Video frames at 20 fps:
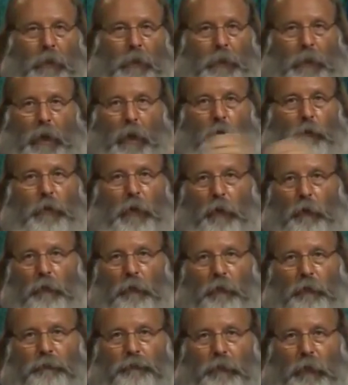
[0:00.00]
Now
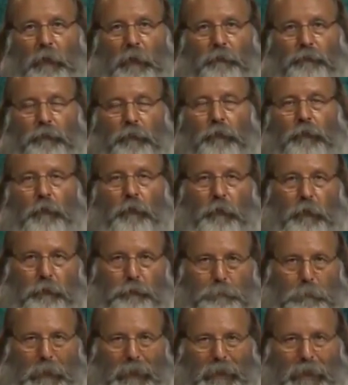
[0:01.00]
Karolinski Institute has
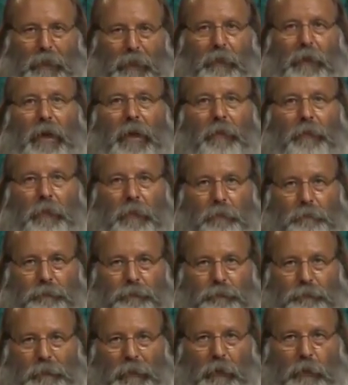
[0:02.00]
been in and has
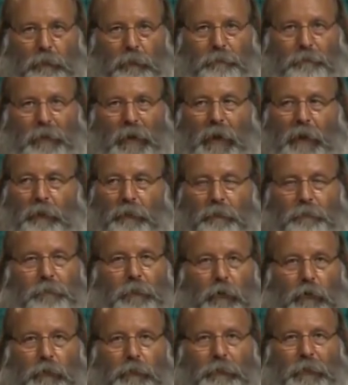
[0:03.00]
verified the
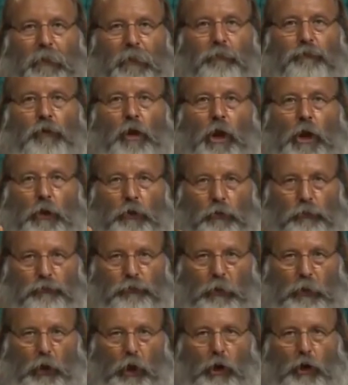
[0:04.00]
very things
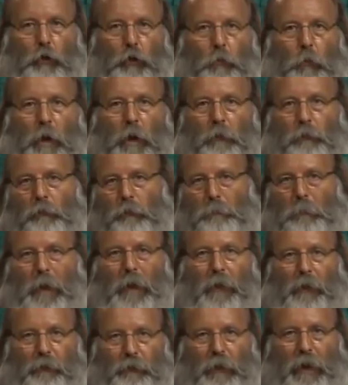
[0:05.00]
using underwater
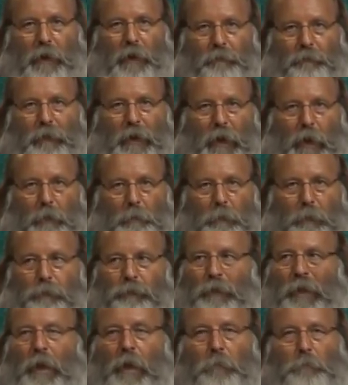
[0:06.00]
robotic dive
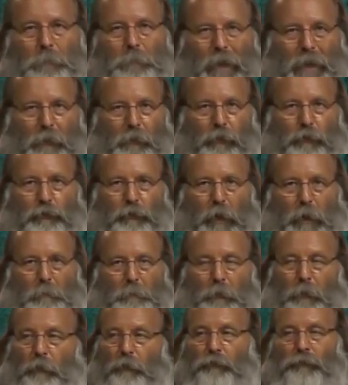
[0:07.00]
cameras,
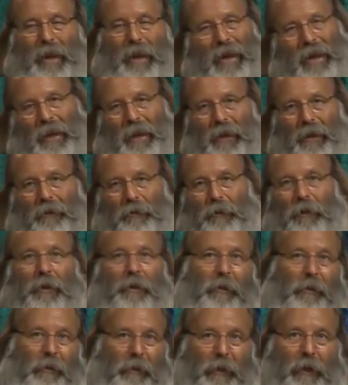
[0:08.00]
magnetometers, and
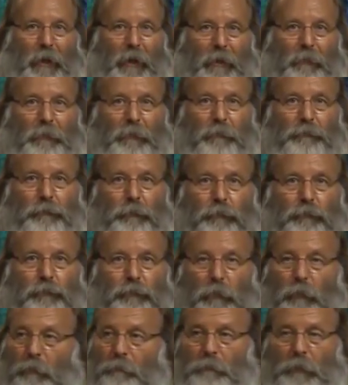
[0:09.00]
this is
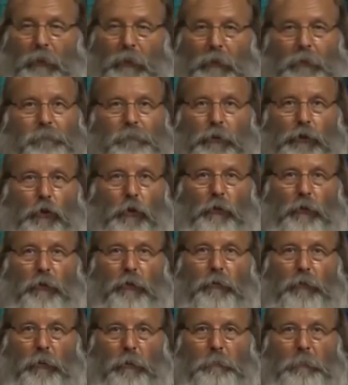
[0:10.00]
even
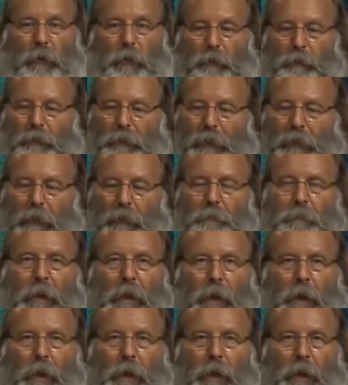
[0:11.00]
noted among the